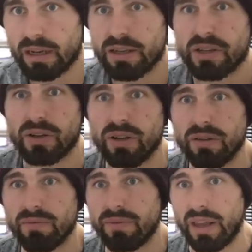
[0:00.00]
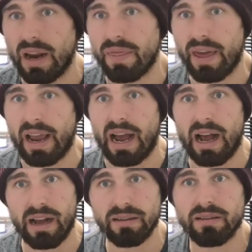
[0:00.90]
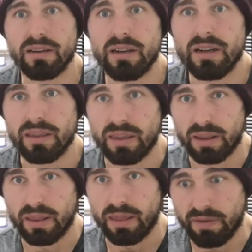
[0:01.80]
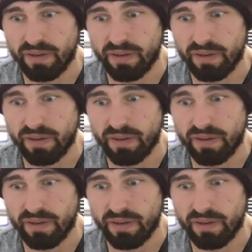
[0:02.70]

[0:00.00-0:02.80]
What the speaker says: So they are the